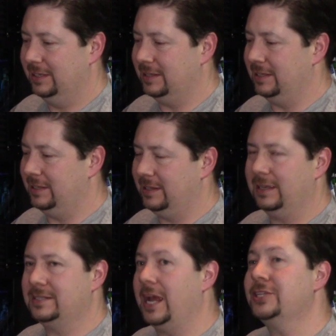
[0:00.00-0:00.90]

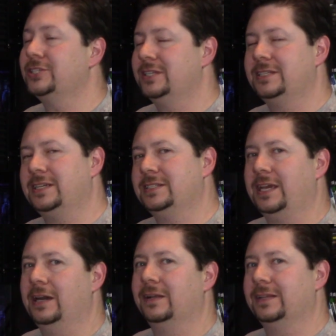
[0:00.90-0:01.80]
the attention to
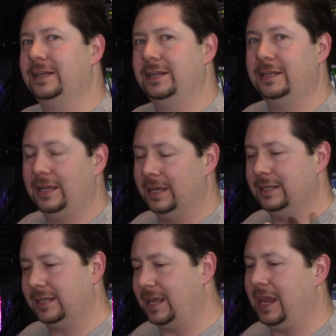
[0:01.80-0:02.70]
detail
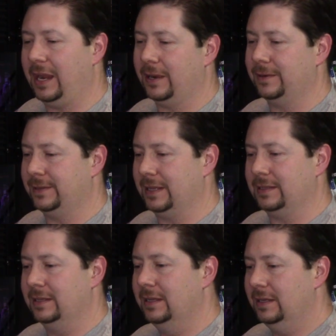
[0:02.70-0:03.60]
and the care
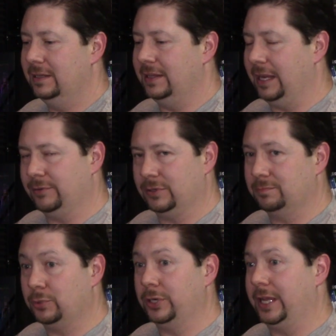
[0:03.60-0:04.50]
that they were
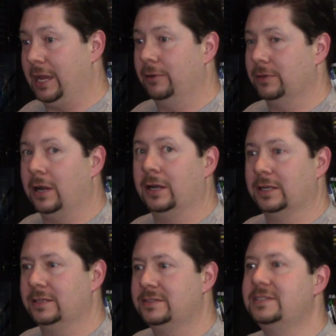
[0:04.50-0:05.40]
putting out on
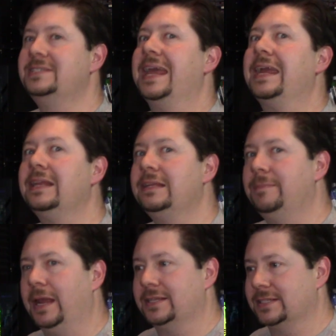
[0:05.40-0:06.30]
a daily
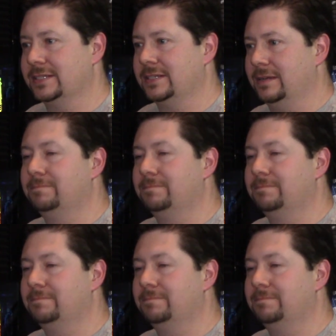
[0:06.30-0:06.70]
basis